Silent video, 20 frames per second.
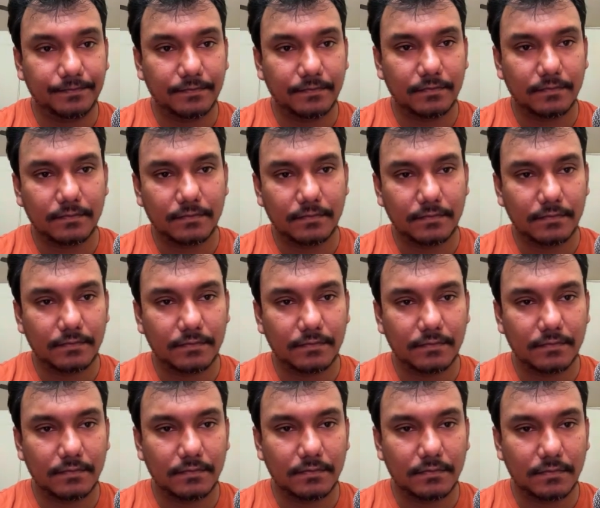
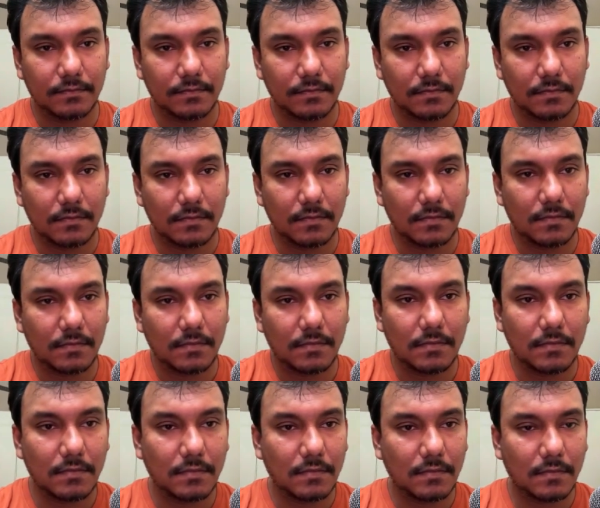
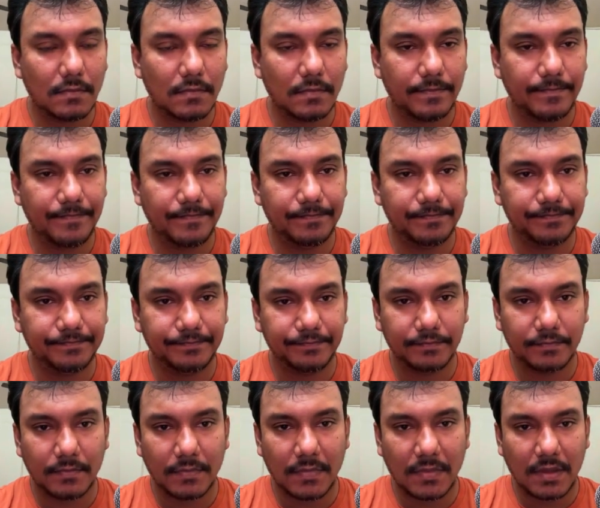
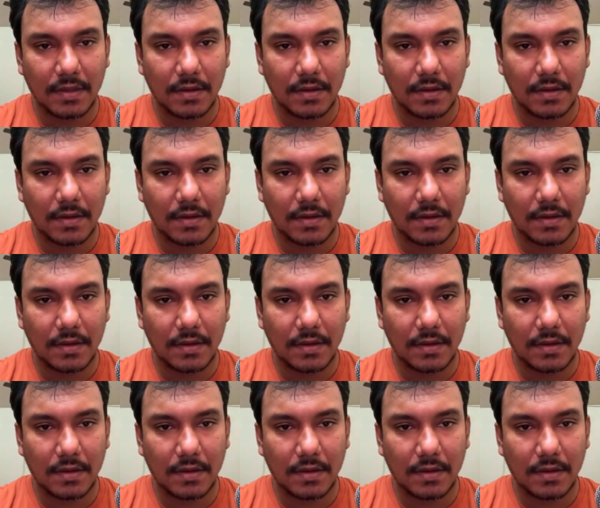No one is speaking in this clip.